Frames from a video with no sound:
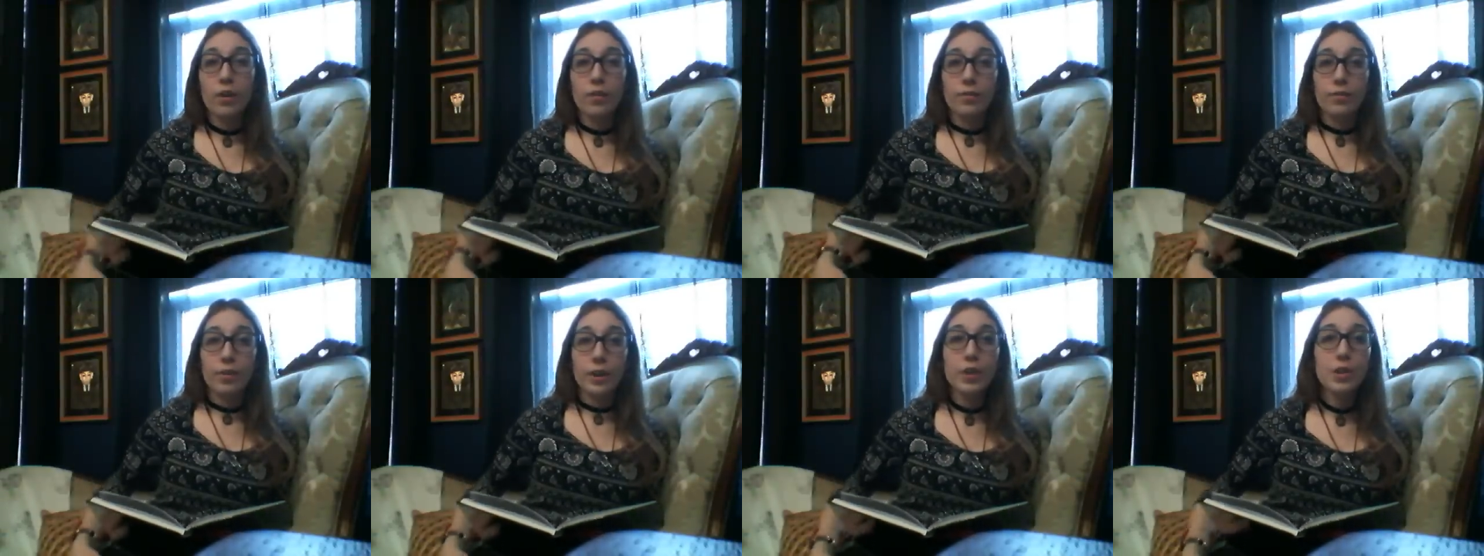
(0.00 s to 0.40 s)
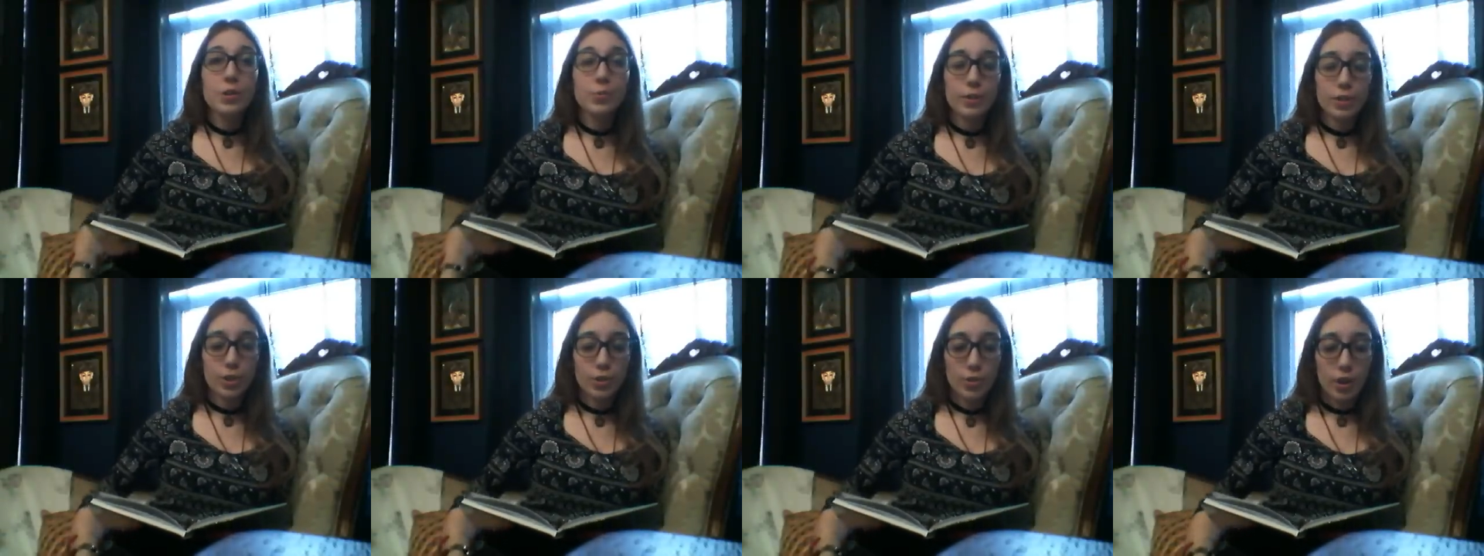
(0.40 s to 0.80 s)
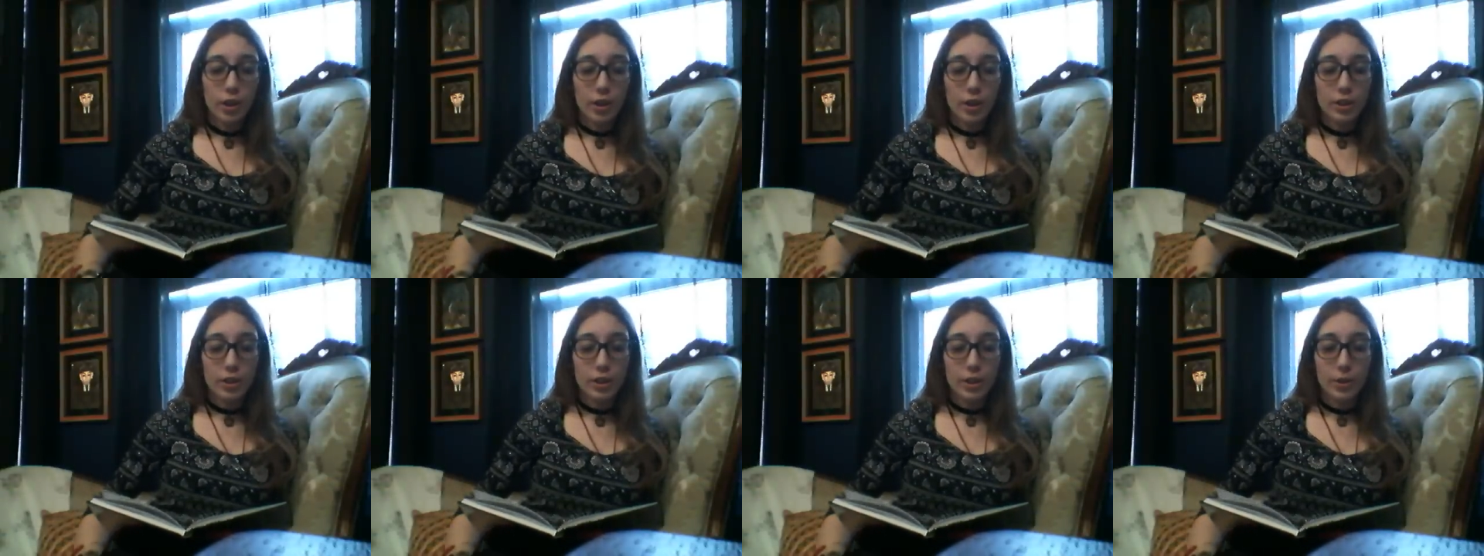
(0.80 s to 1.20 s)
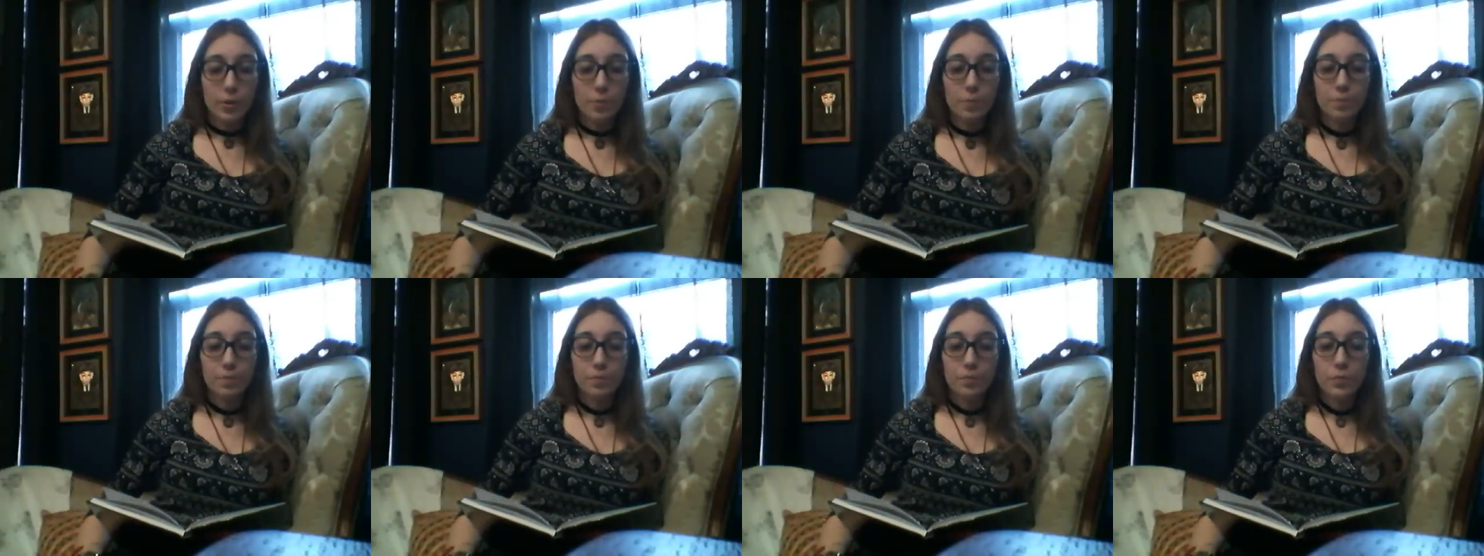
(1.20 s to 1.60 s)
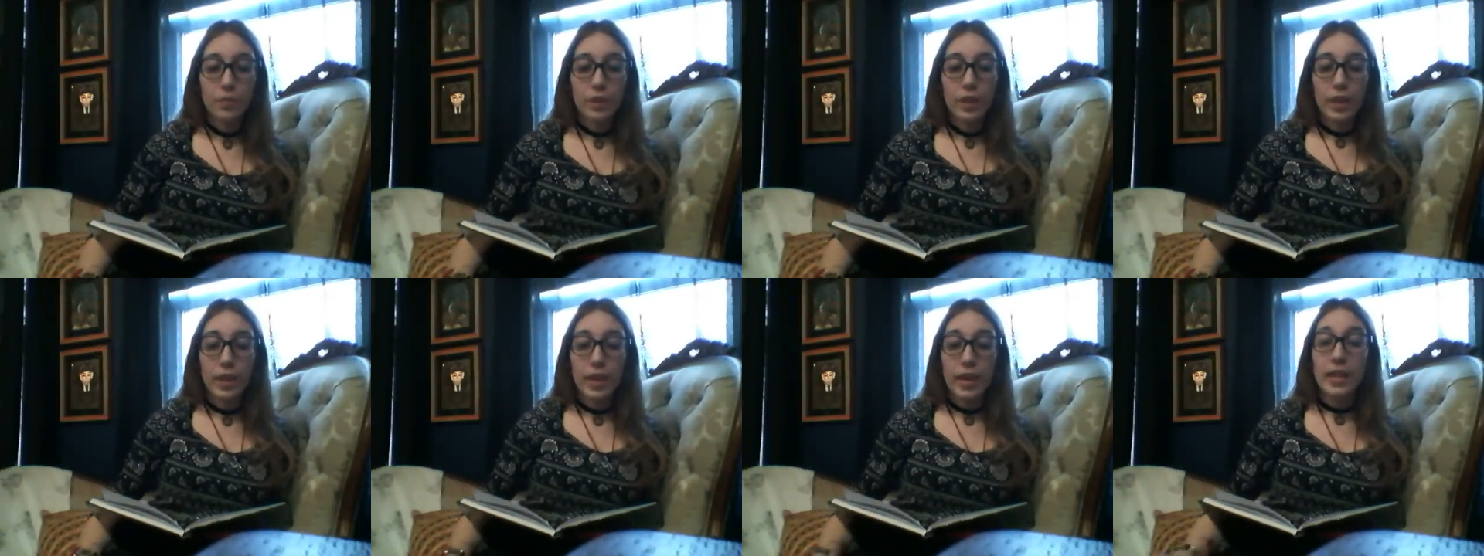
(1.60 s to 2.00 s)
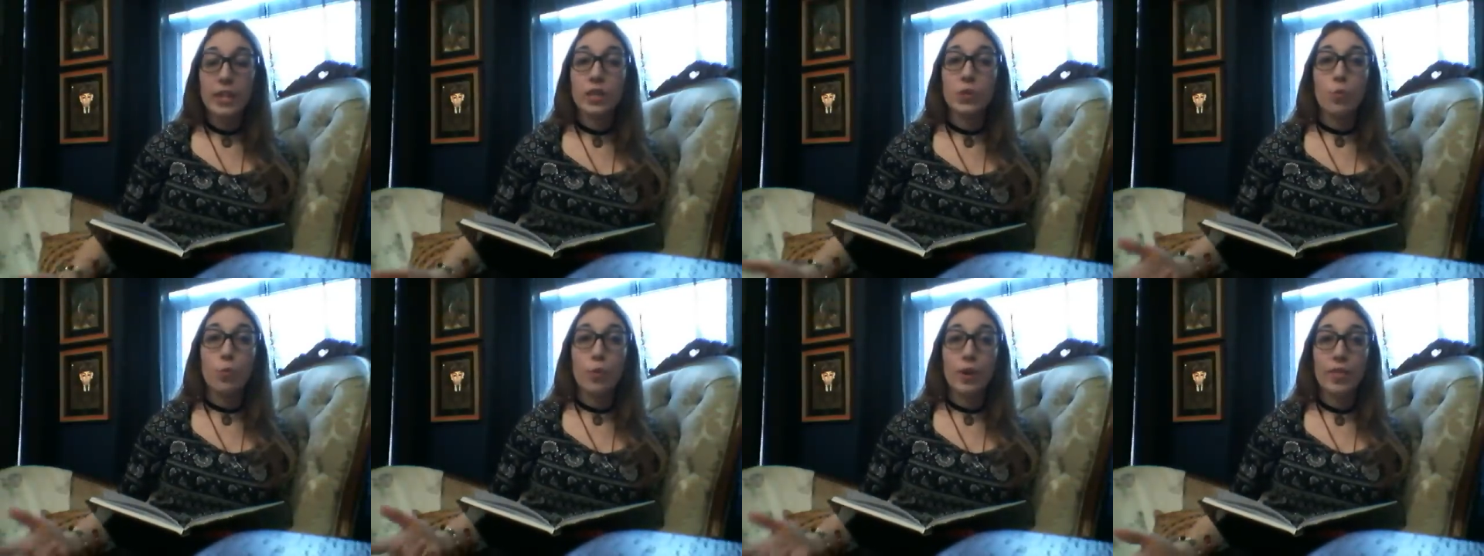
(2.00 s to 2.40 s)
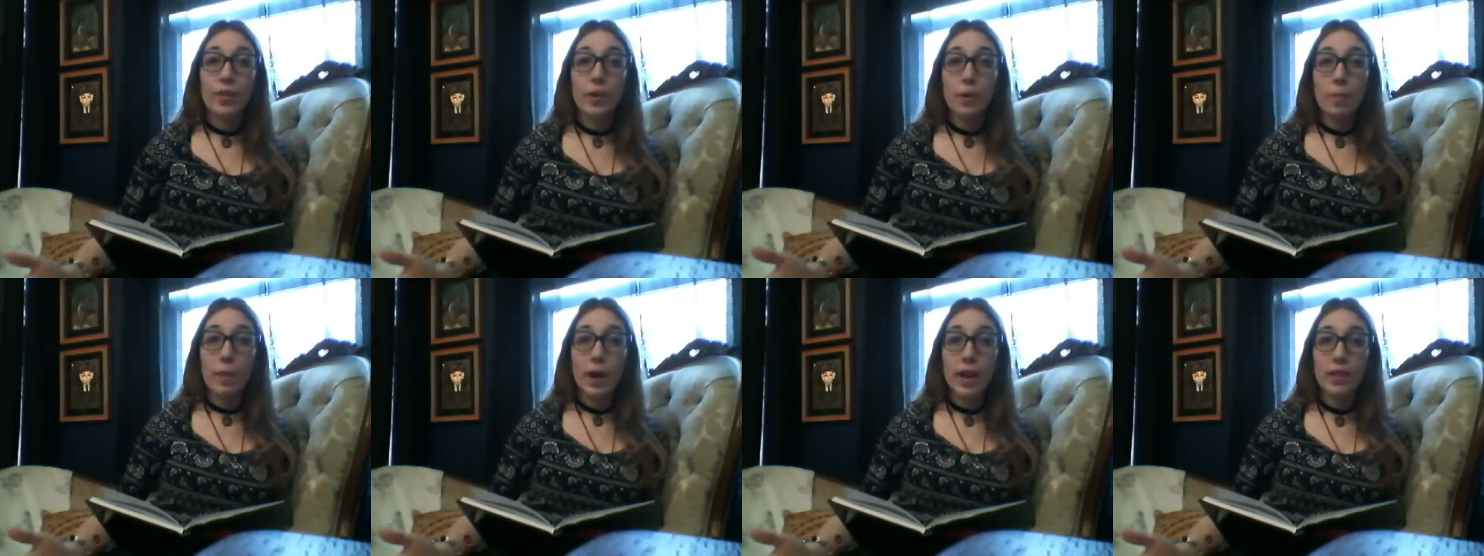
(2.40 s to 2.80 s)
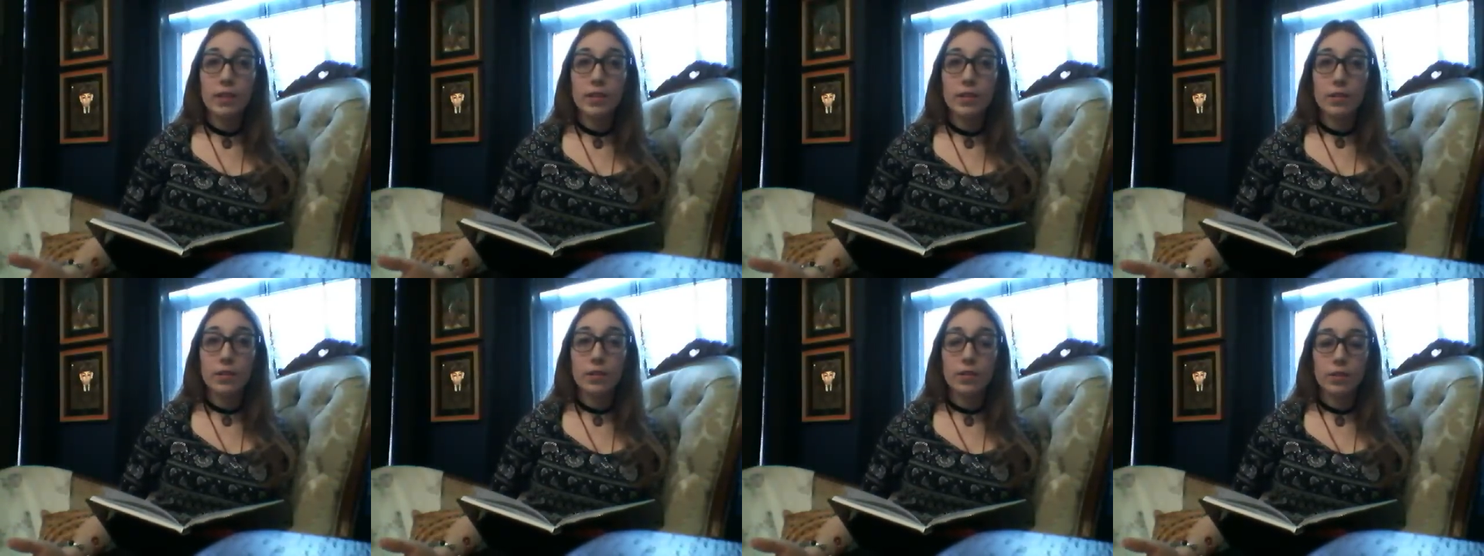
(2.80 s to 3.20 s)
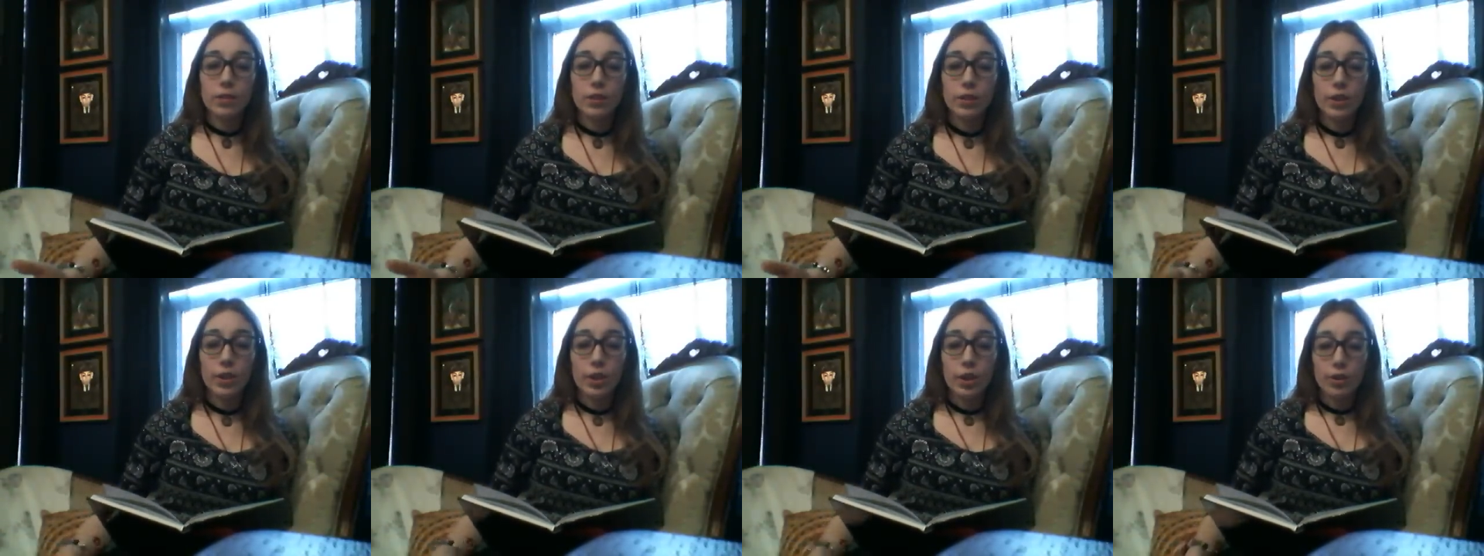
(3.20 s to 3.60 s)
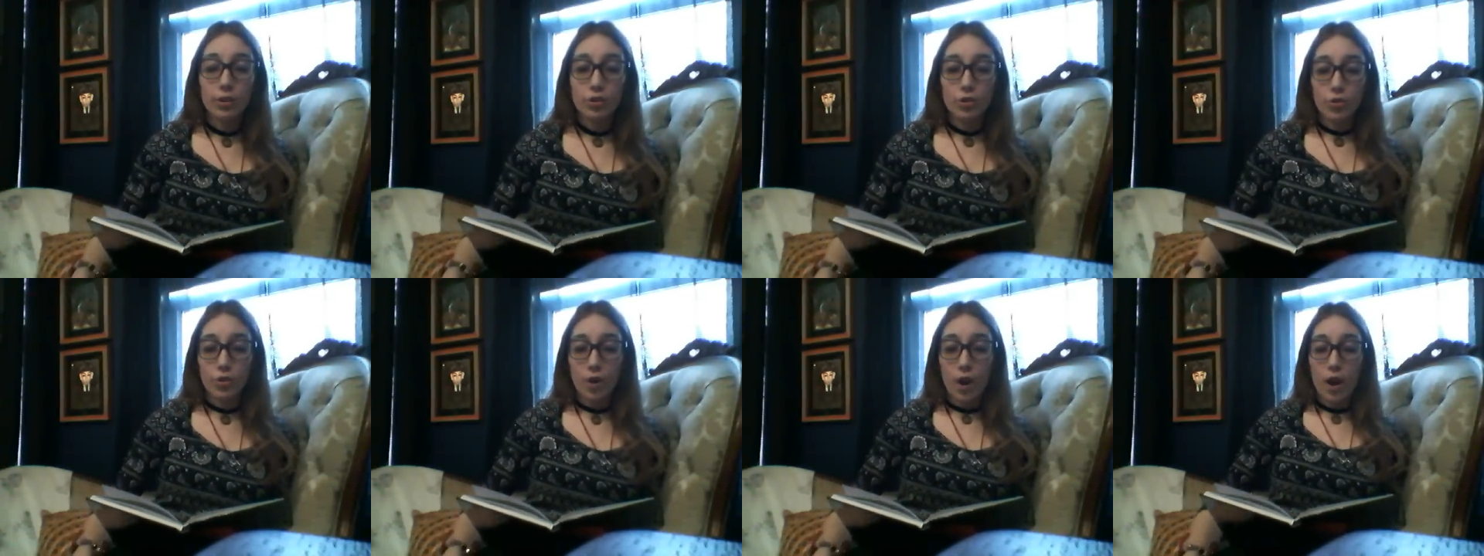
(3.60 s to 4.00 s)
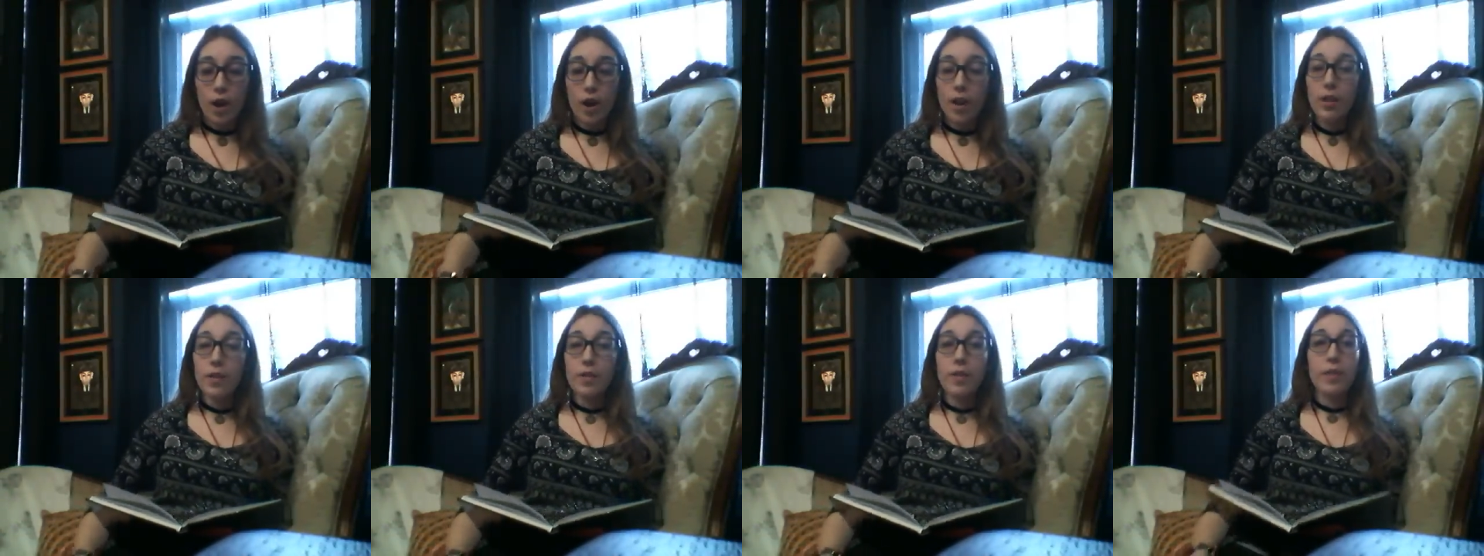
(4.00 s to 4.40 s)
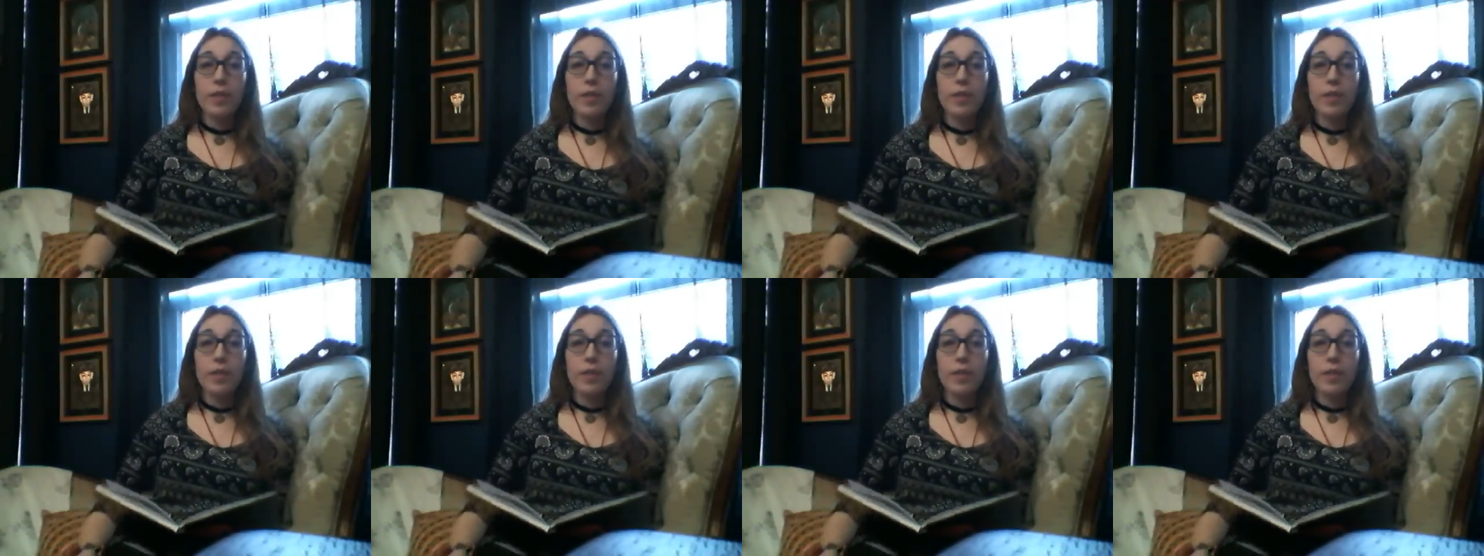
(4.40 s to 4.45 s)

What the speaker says: First, what you're going to do is with your pencil, draw